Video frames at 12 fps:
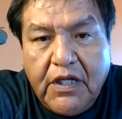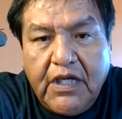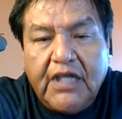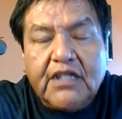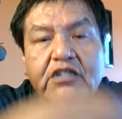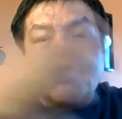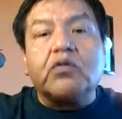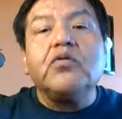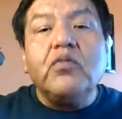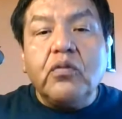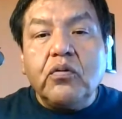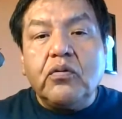in
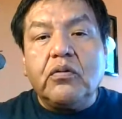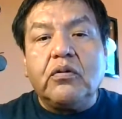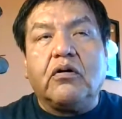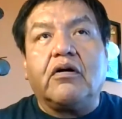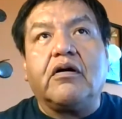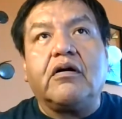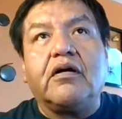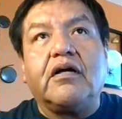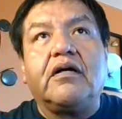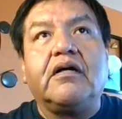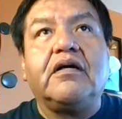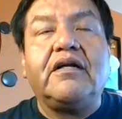school,
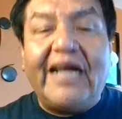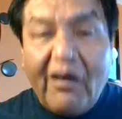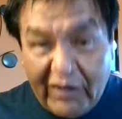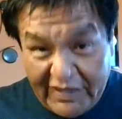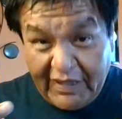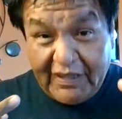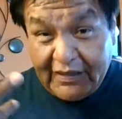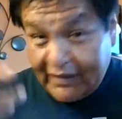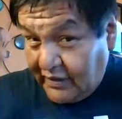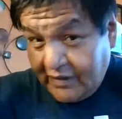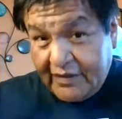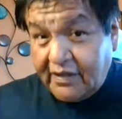or nowadays,
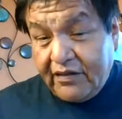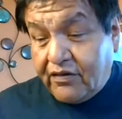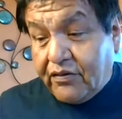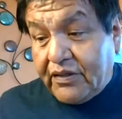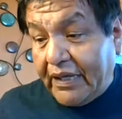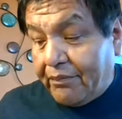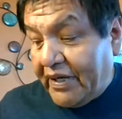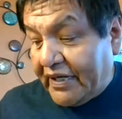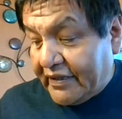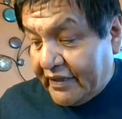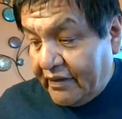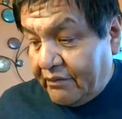they didn't do that
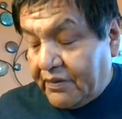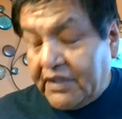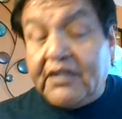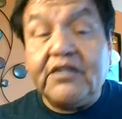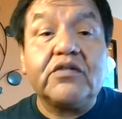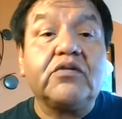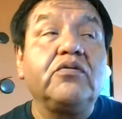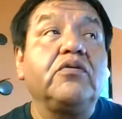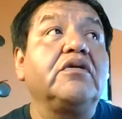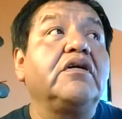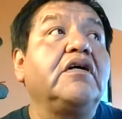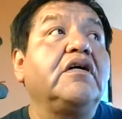back then, but in
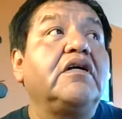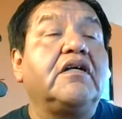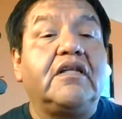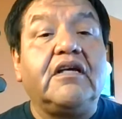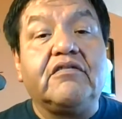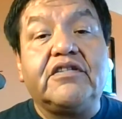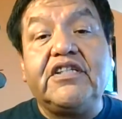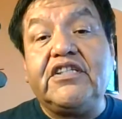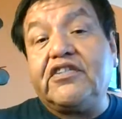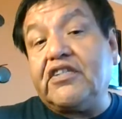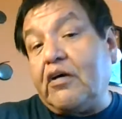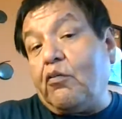school, they'll
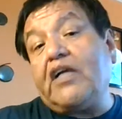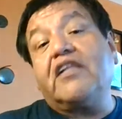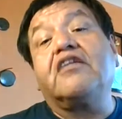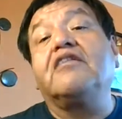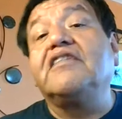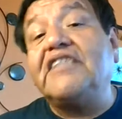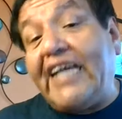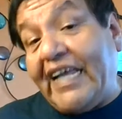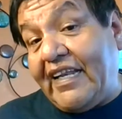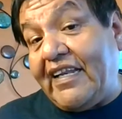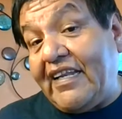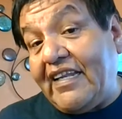teach you the 1 through
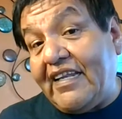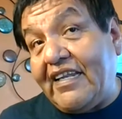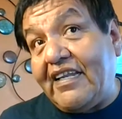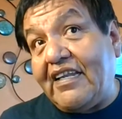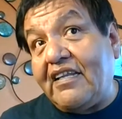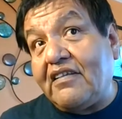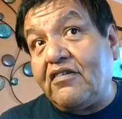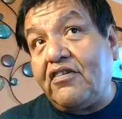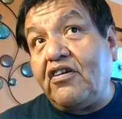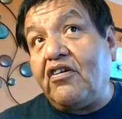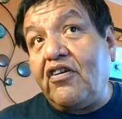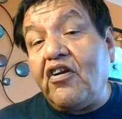10, so
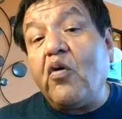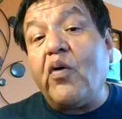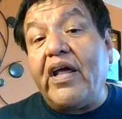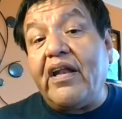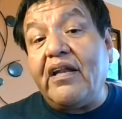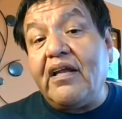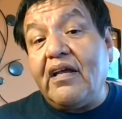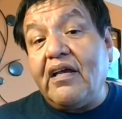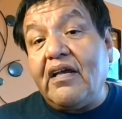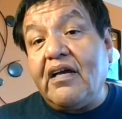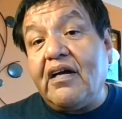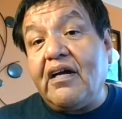you'll know it.
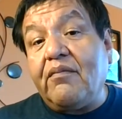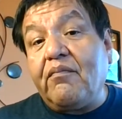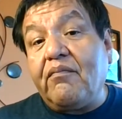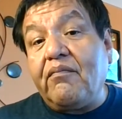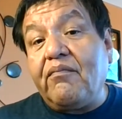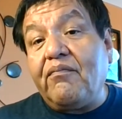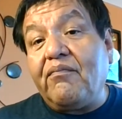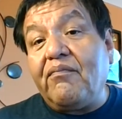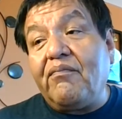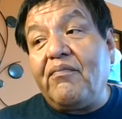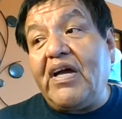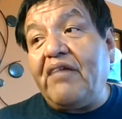
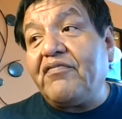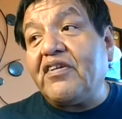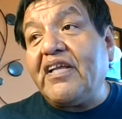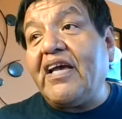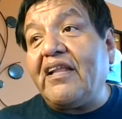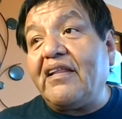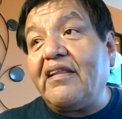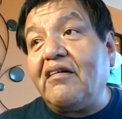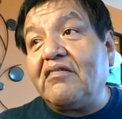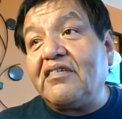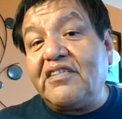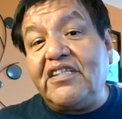After that,
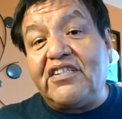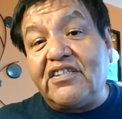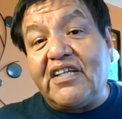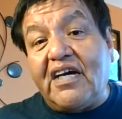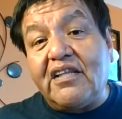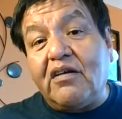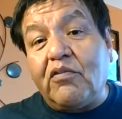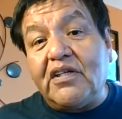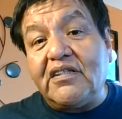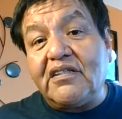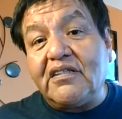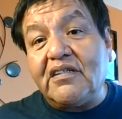they'll teach you the other
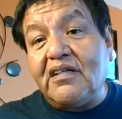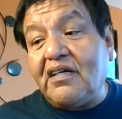ones.